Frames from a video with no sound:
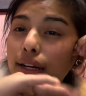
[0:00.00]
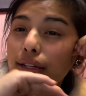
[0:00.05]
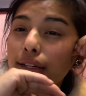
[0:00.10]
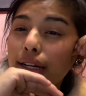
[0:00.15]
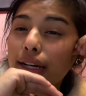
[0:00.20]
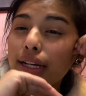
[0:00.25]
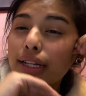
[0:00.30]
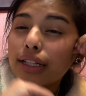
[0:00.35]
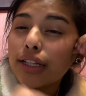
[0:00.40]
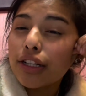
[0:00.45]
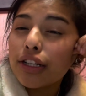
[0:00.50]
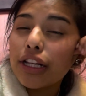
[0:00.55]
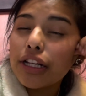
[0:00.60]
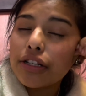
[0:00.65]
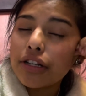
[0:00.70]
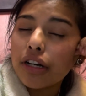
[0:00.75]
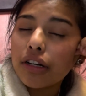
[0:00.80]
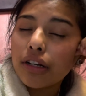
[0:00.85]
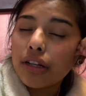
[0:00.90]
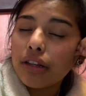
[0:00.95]
I clearly
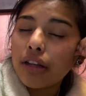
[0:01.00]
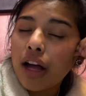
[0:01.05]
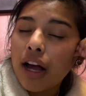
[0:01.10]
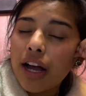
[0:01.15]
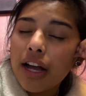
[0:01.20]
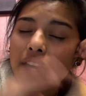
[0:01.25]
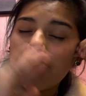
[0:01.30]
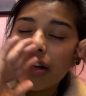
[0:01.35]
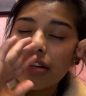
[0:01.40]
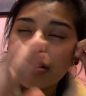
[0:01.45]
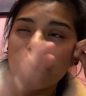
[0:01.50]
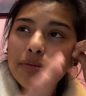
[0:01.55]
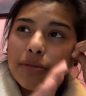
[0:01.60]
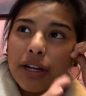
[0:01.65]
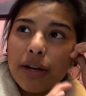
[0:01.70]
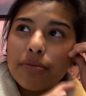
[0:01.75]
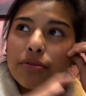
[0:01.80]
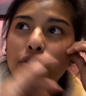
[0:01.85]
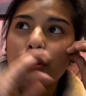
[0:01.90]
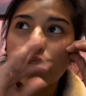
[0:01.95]
talk a lot, and I
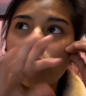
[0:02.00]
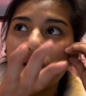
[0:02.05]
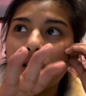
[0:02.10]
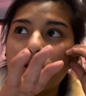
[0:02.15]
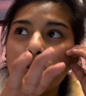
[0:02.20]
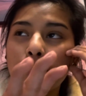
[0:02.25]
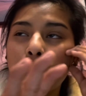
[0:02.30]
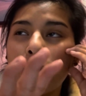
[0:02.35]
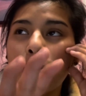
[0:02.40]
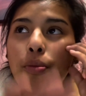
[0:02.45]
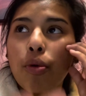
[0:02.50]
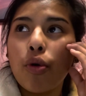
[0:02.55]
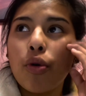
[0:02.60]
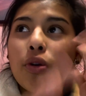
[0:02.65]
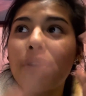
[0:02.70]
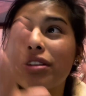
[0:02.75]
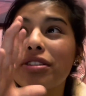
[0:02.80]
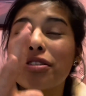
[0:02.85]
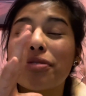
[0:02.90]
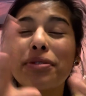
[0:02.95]
sometimes don't get to my
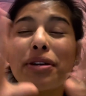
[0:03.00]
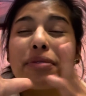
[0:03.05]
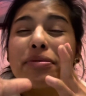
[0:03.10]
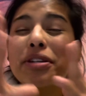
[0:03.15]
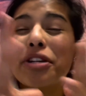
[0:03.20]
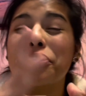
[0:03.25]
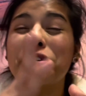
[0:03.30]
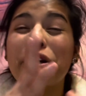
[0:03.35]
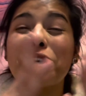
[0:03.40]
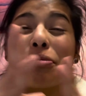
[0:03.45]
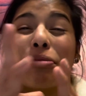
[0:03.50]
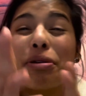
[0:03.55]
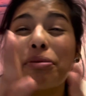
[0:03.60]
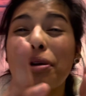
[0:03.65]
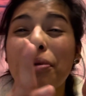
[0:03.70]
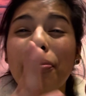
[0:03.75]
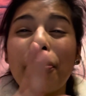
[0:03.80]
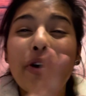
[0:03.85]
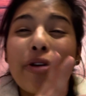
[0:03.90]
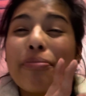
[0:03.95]
point. Sometimes I try to make my
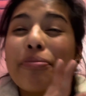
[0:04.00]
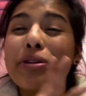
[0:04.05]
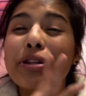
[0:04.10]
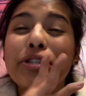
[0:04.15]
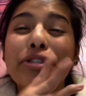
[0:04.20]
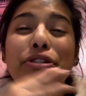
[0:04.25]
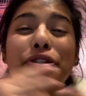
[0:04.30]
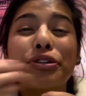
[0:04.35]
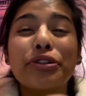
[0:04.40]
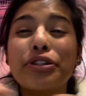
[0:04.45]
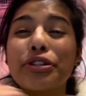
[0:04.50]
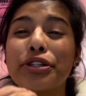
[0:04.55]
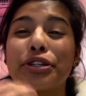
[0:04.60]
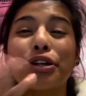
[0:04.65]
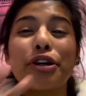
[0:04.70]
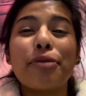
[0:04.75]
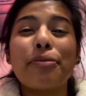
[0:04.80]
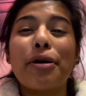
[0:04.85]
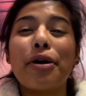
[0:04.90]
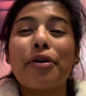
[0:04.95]
point, but it still doesn't
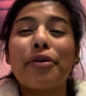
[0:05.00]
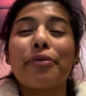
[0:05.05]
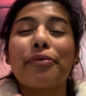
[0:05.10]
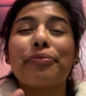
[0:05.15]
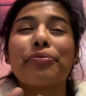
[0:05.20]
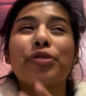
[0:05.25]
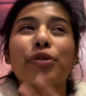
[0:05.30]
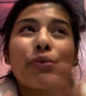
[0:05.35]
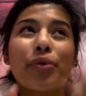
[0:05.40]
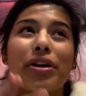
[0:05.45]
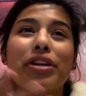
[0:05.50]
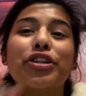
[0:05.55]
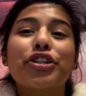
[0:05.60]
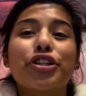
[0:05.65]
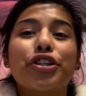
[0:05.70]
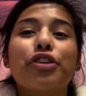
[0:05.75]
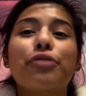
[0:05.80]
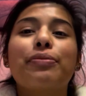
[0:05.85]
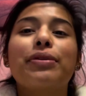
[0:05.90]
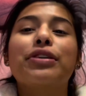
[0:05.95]
come out the way it
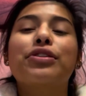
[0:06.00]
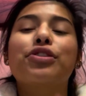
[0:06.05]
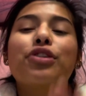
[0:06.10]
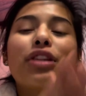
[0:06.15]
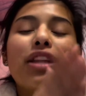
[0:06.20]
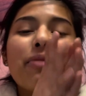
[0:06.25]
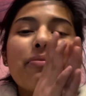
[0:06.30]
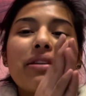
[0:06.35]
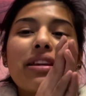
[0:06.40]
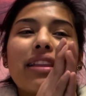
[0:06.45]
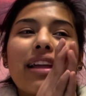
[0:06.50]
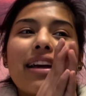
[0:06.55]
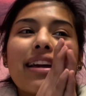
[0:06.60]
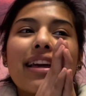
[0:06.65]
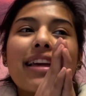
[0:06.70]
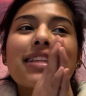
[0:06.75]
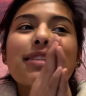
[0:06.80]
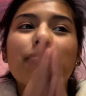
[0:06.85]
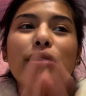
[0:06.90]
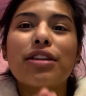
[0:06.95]
should be. So let me like
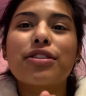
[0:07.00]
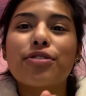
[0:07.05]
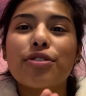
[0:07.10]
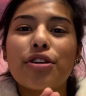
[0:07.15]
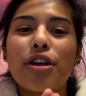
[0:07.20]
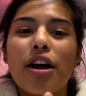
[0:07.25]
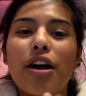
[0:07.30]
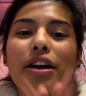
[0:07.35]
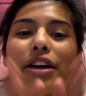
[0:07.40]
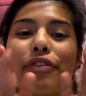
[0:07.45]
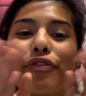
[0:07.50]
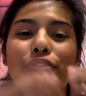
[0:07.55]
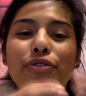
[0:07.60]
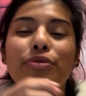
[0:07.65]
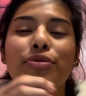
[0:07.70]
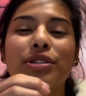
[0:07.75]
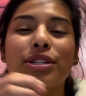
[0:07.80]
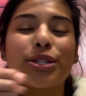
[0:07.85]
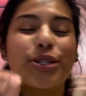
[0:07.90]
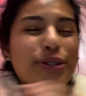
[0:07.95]
explain to y'all, if you
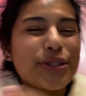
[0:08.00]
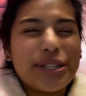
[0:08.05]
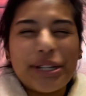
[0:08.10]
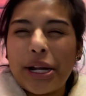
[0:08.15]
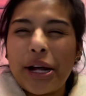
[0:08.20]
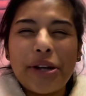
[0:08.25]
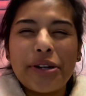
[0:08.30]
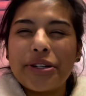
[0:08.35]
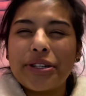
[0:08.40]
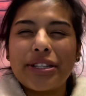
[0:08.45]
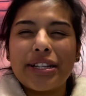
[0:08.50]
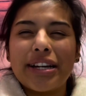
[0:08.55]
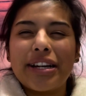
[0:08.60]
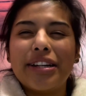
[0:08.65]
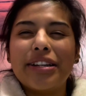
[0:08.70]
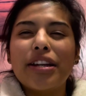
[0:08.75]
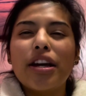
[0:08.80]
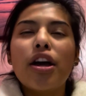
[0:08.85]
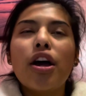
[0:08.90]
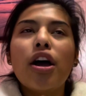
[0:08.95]
still don't
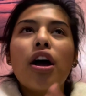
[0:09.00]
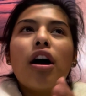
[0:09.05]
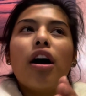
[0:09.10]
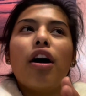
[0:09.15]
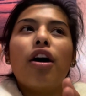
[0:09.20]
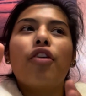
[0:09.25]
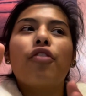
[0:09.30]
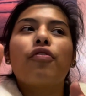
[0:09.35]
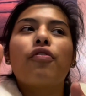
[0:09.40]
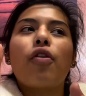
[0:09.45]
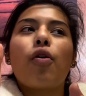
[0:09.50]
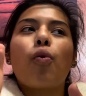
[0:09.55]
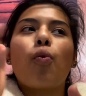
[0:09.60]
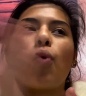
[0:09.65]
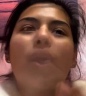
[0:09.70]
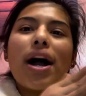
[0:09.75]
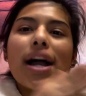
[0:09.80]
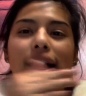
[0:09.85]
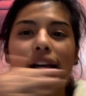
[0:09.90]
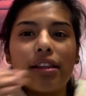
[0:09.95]
understand, of
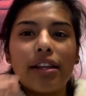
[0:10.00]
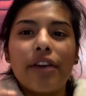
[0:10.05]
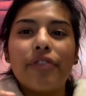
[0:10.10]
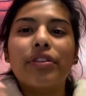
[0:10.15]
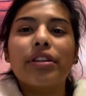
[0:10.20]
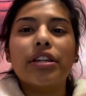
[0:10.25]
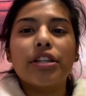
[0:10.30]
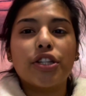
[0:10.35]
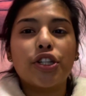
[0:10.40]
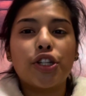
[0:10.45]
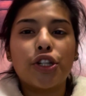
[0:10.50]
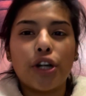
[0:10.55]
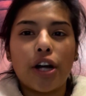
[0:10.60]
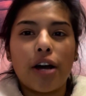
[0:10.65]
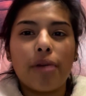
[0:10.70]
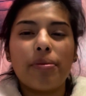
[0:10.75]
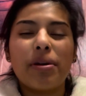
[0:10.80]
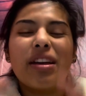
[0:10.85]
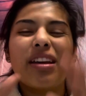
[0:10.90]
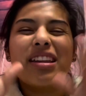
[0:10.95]
why I left each
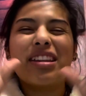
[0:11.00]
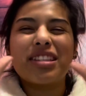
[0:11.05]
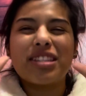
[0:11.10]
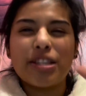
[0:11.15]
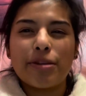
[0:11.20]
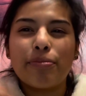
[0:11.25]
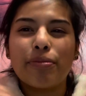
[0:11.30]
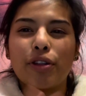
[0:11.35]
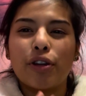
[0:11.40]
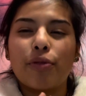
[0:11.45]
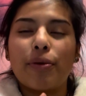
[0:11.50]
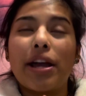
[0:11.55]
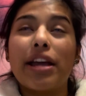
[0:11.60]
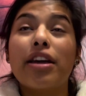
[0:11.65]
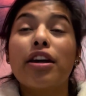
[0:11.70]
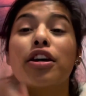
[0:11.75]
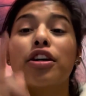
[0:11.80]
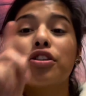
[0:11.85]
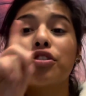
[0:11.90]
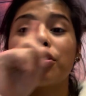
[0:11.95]
job in a simpler way.
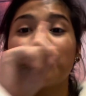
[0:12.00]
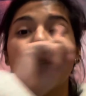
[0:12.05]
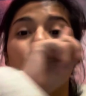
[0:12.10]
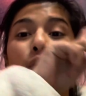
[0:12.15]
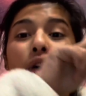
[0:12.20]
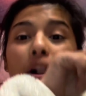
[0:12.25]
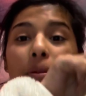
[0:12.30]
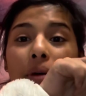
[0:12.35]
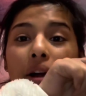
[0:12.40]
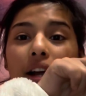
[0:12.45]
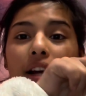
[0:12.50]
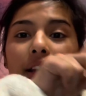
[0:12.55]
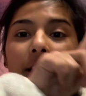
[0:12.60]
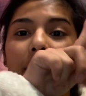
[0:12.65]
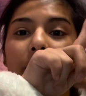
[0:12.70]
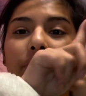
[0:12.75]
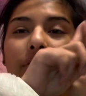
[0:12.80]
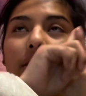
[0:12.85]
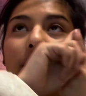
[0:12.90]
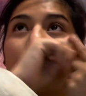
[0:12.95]
So Walmart, I
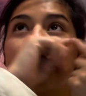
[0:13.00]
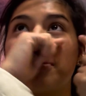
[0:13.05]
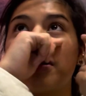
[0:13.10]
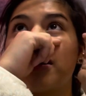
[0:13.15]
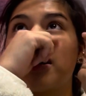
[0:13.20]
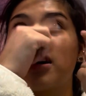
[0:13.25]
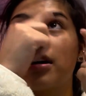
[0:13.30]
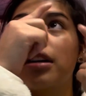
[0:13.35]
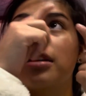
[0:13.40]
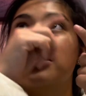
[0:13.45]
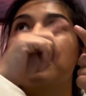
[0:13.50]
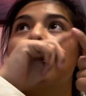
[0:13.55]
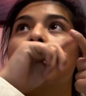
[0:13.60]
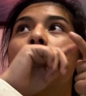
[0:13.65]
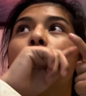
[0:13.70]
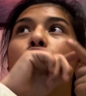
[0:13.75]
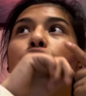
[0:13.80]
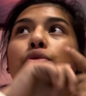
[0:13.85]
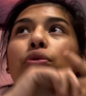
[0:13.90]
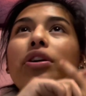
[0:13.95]
left it because
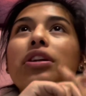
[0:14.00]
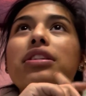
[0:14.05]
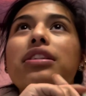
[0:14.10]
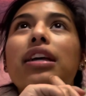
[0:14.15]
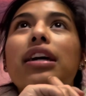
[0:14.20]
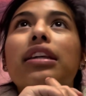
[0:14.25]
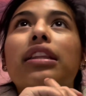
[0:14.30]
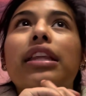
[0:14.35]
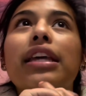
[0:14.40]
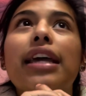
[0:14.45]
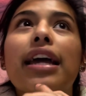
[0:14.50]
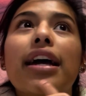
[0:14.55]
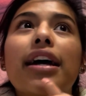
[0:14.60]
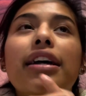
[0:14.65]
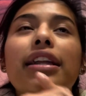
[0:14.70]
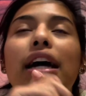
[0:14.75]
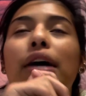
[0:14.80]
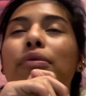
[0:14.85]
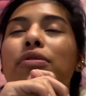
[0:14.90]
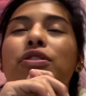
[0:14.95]
towards like the
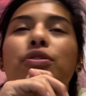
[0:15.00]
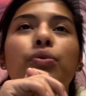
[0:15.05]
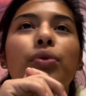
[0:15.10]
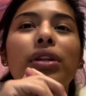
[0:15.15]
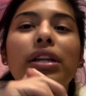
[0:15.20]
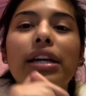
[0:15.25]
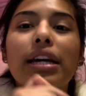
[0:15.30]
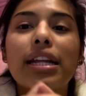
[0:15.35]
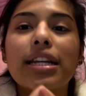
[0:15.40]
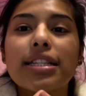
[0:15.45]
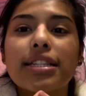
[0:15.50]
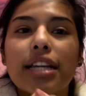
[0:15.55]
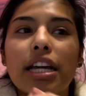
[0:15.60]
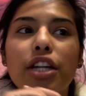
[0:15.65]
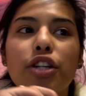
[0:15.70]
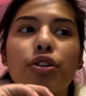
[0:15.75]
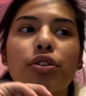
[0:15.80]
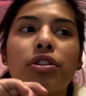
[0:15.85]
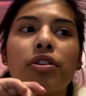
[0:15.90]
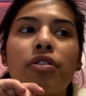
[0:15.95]
end, I wasn't really getting
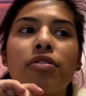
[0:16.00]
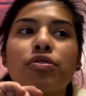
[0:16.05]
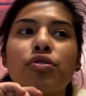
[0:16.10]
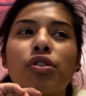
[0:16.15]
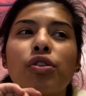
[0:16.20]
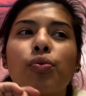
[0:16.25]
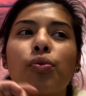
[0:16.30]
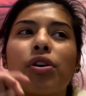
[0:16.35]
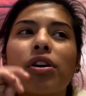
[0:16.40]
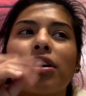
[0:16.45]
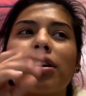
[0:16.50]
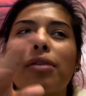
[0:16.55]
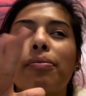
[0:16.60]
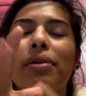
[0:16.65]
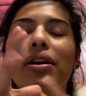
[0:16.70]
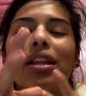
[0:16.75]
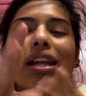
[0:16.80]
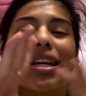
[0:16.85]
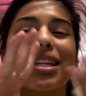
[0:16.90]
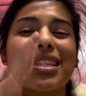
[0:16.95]
scheduled. I was only working
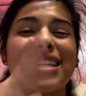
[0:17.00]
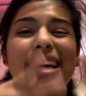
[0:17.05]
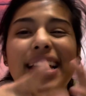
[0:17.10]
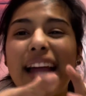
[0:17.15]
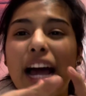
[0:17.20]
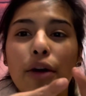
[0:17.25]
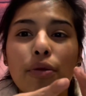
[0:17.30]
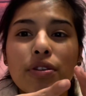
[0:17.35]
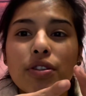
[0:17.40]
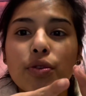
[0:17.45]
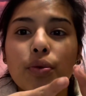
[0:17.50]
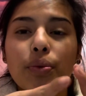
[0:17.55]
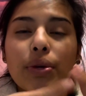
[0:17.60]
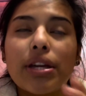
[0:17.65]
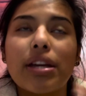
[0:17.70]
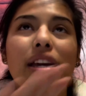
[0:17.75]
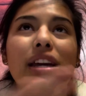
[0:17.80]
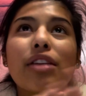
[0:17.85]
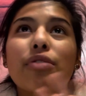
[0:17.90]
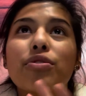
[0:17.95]
about like 10 hours a
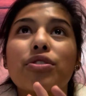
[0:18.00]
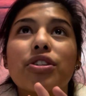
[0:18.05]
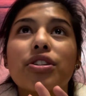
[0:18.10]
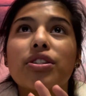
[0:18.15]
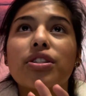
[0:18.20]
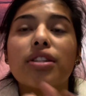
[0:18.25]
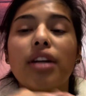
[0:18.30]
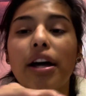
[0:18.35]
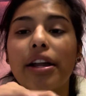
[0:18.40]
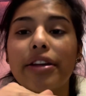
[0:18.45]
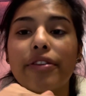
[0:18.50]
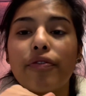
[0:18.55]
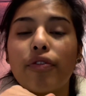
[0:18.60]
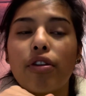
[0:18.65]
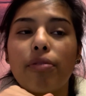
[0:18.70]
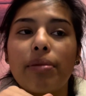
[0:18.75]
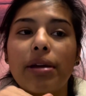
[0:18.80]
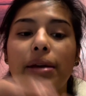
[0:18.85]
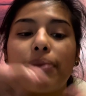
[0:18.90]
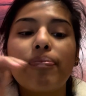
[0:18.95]
week, and it was just not it for
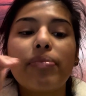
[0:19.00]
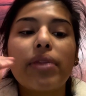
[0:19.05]
me.